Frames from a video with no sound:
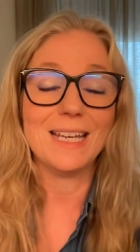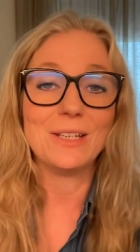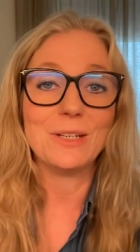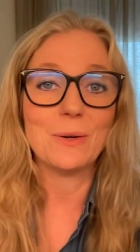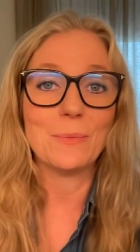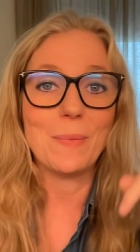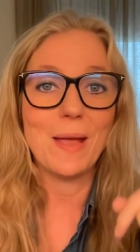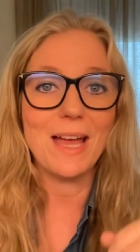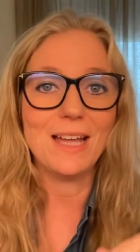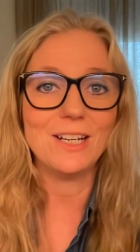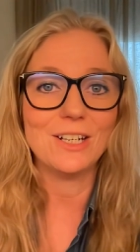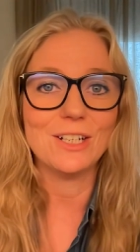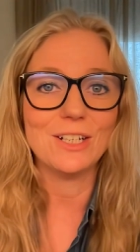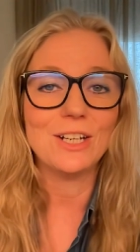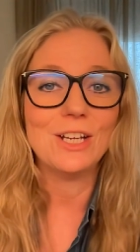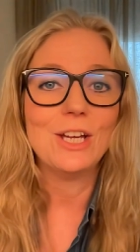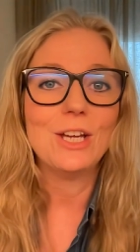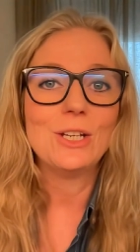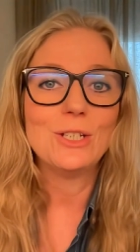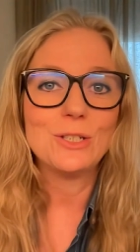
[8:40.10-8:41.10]
in your
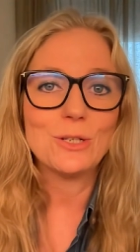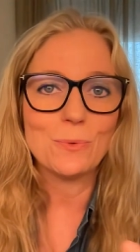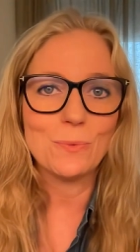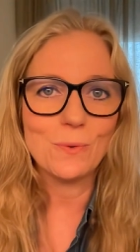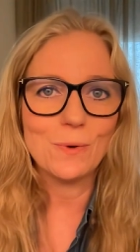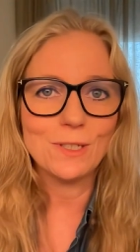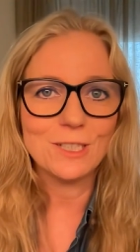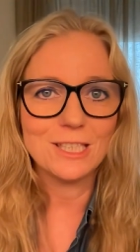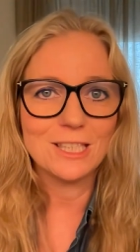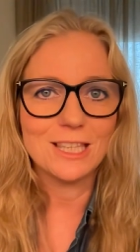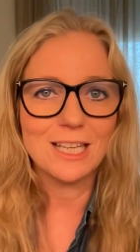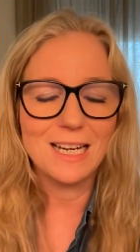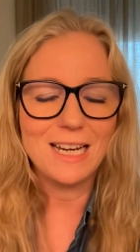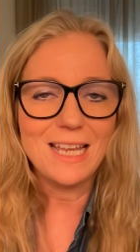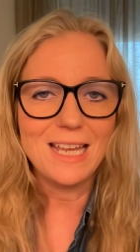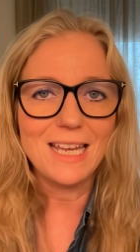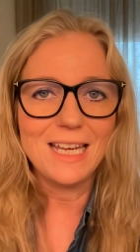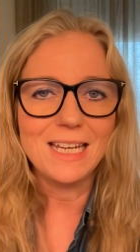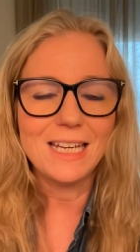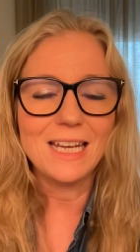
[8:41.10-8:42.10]
banner towards the
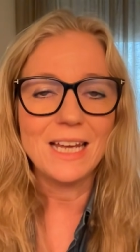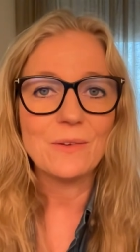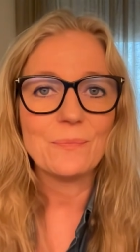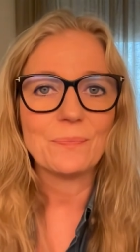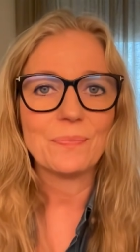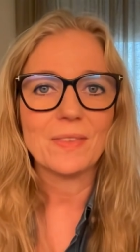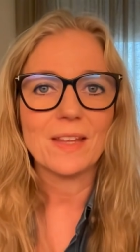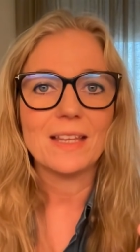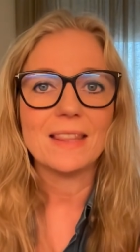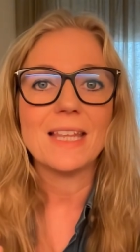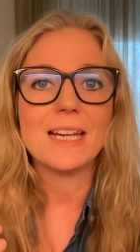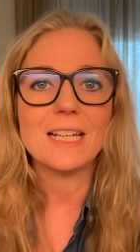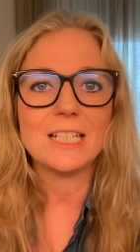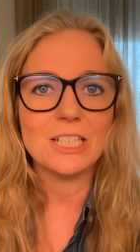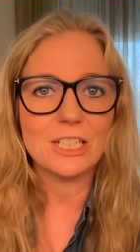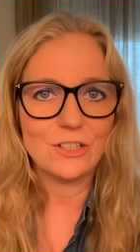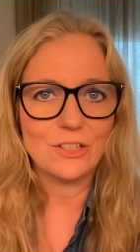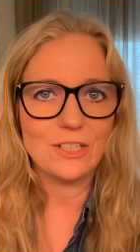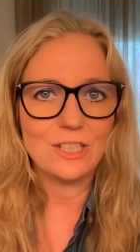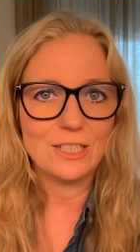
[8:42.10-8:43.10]
link, that
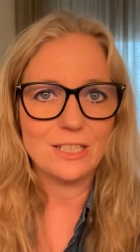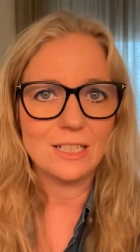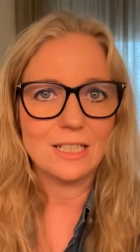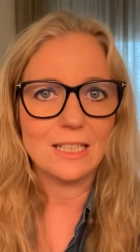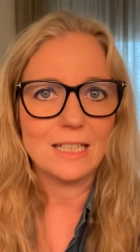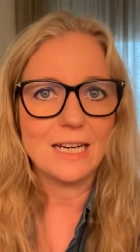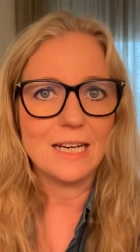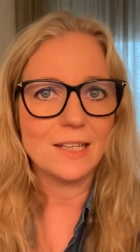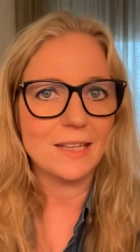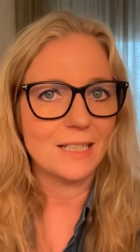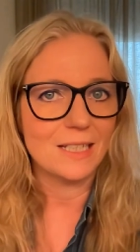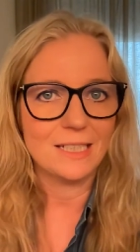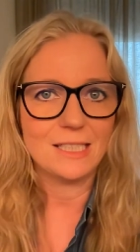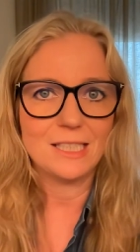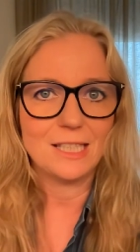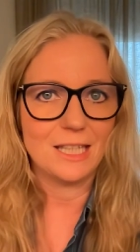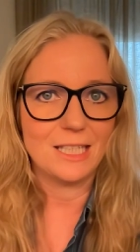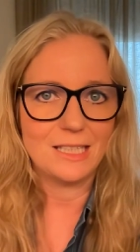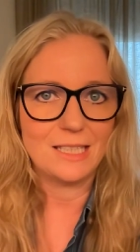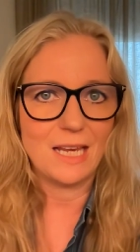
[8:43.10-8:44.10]
it's crystal clear that
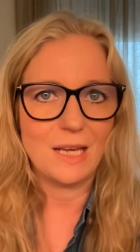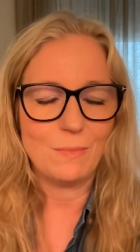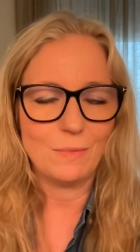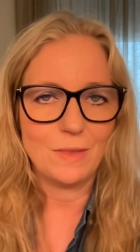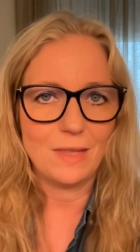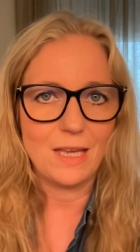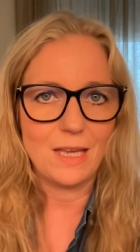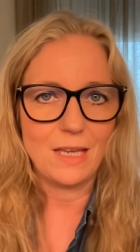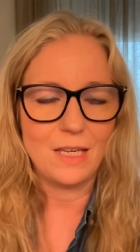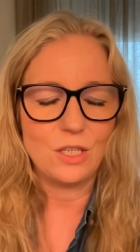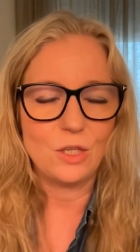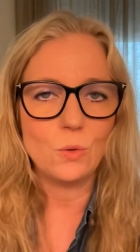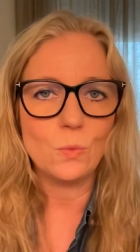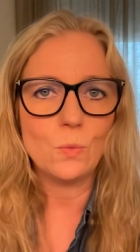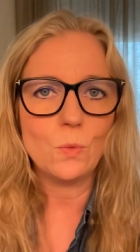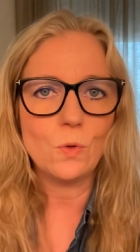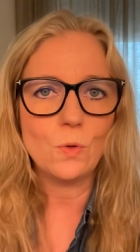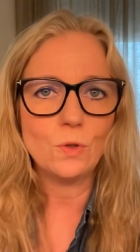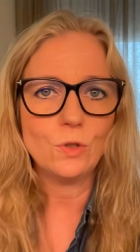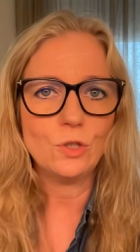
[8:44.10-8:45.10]
it's the same thing.
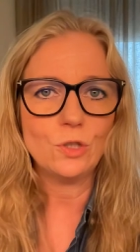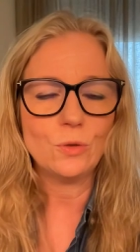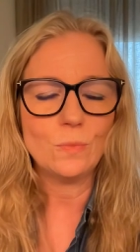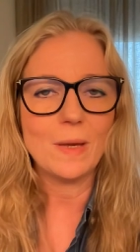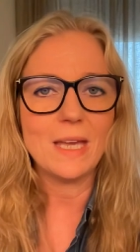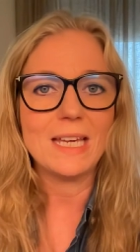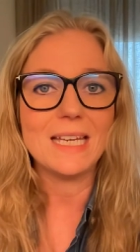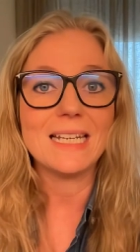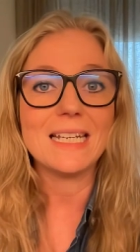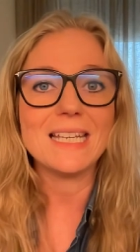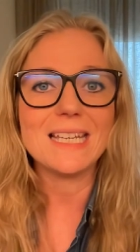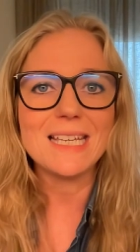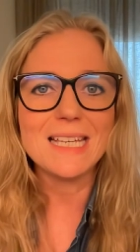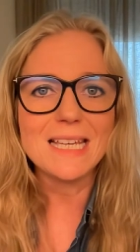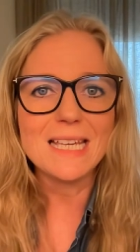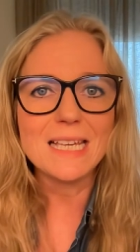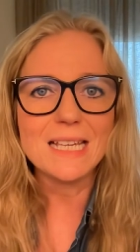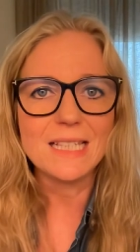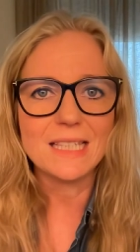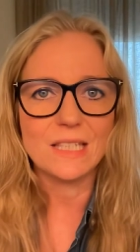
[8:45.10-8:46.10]
You want to make it
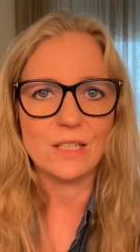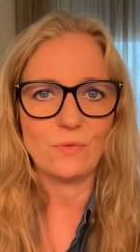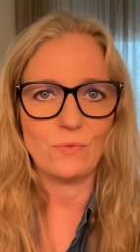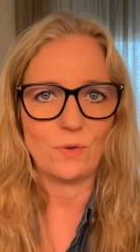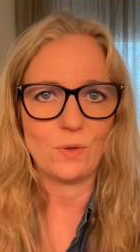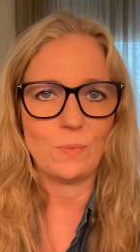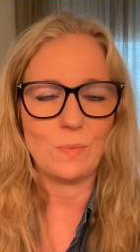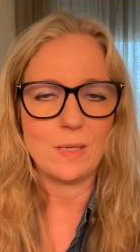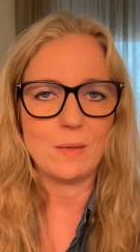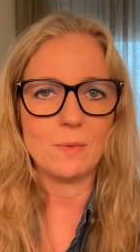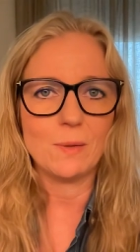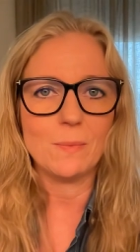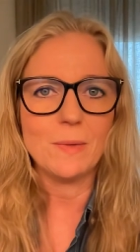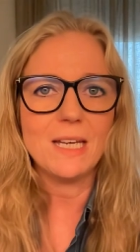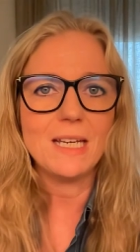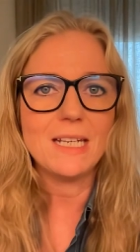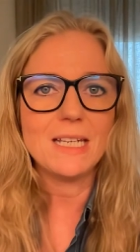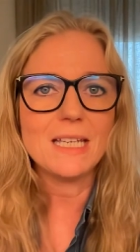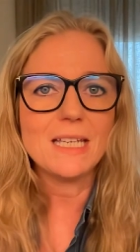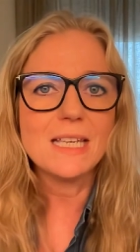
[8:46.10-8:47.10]
easy for people.
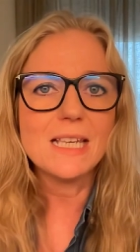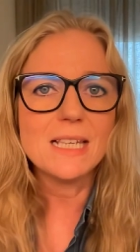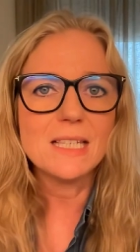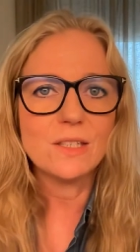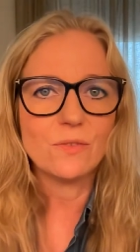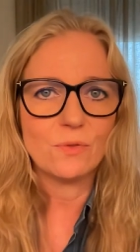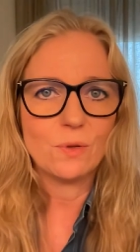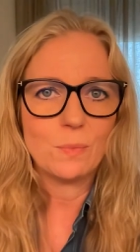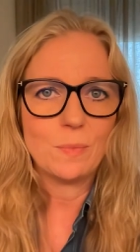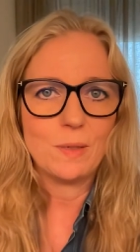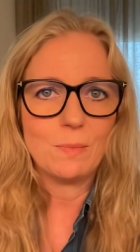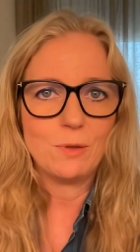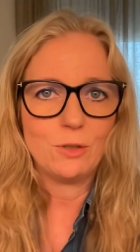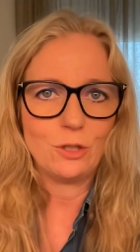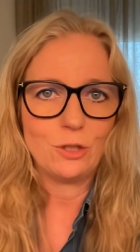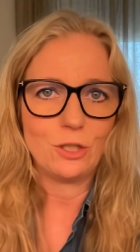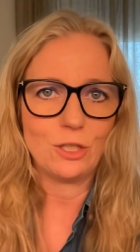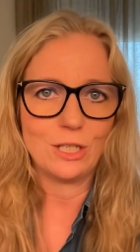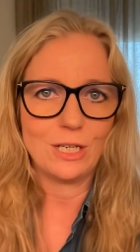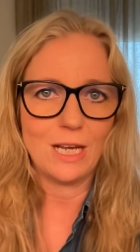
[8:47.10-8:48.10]
Make it easy for
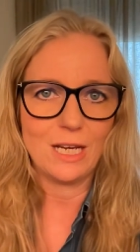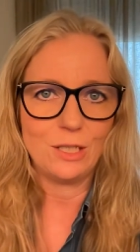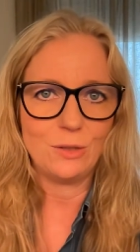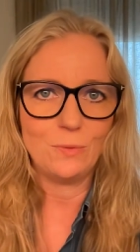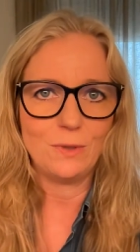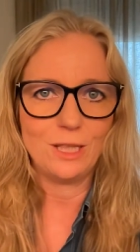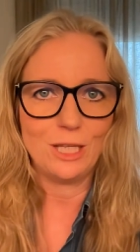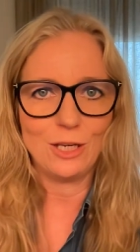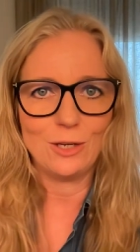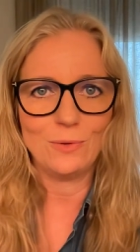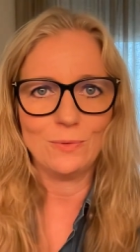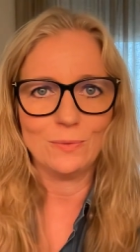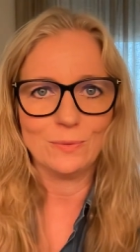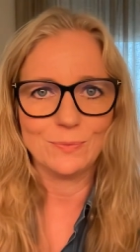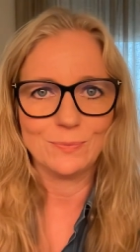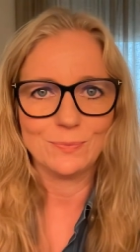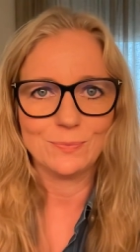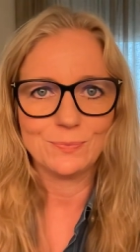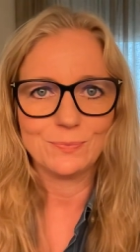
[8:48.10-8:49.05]
people to connect with you.